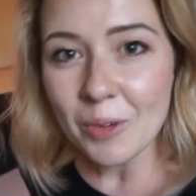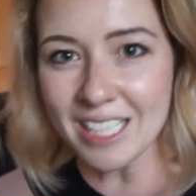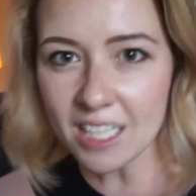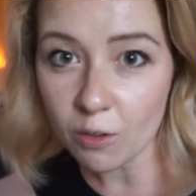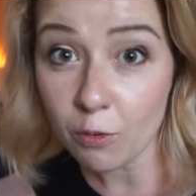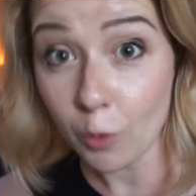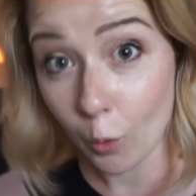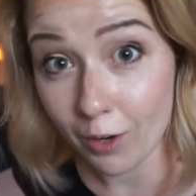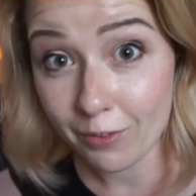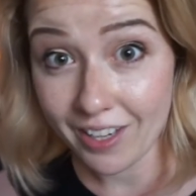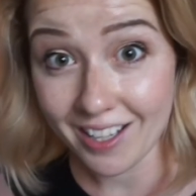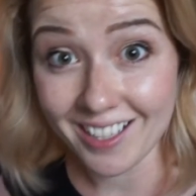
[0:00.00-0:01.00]
We need a floor
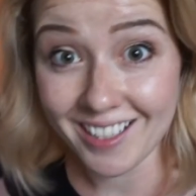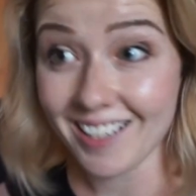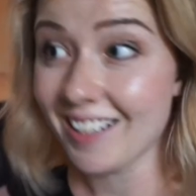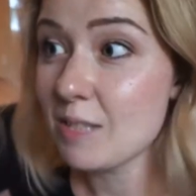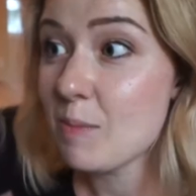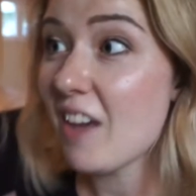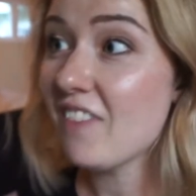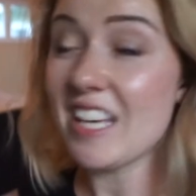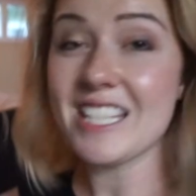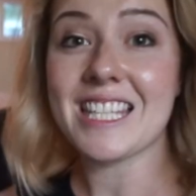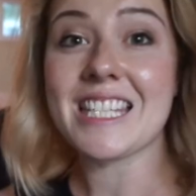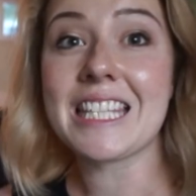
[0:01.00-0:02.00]
fan in here because my
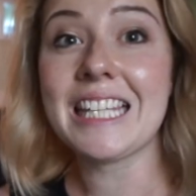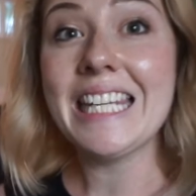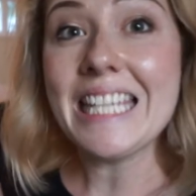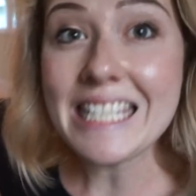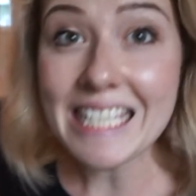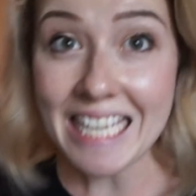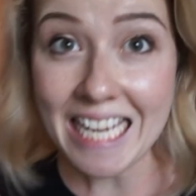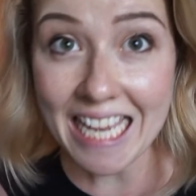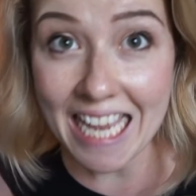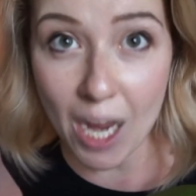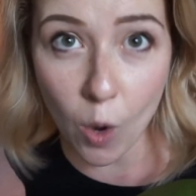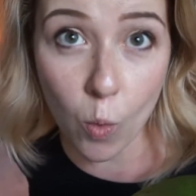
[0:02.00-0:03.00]
face is
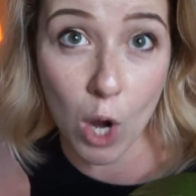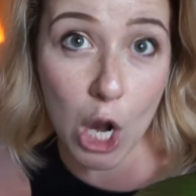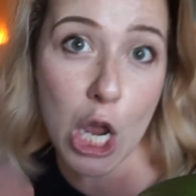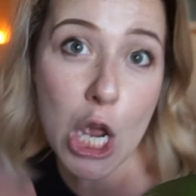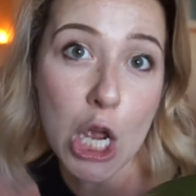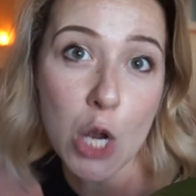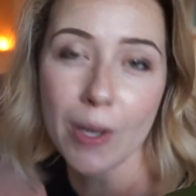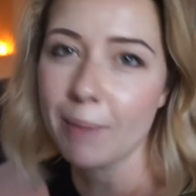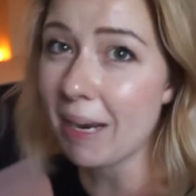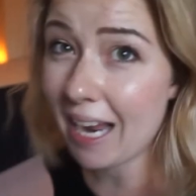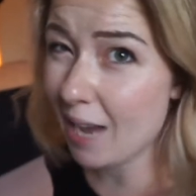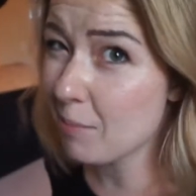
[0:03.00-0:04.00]
glistening, woo! And
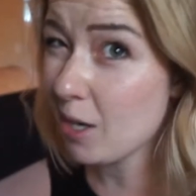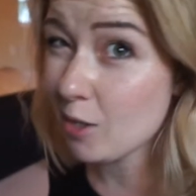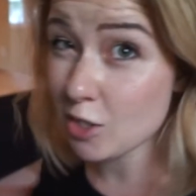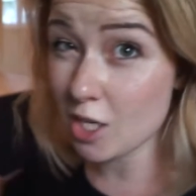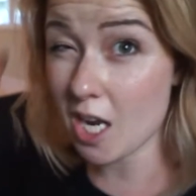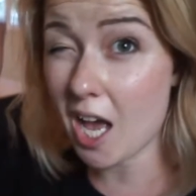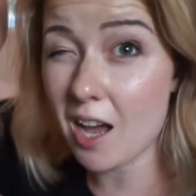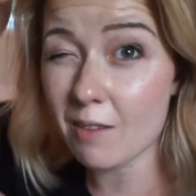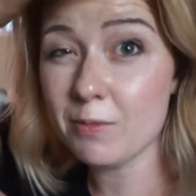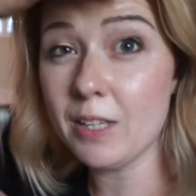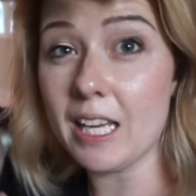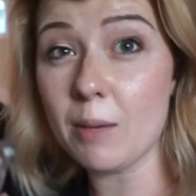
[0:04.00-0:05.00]
my eyebrows are not
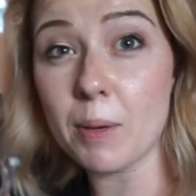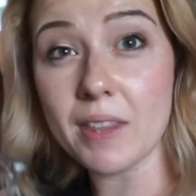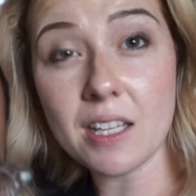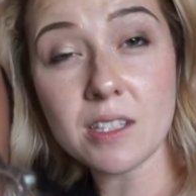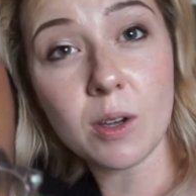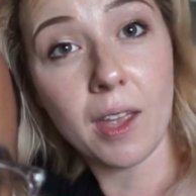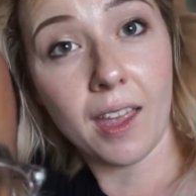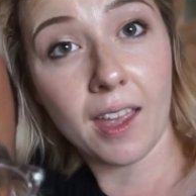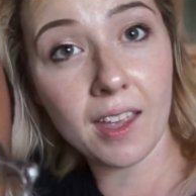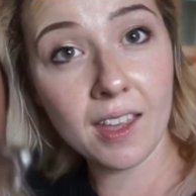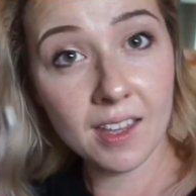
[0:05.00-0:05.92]
on fleek, but that's okay.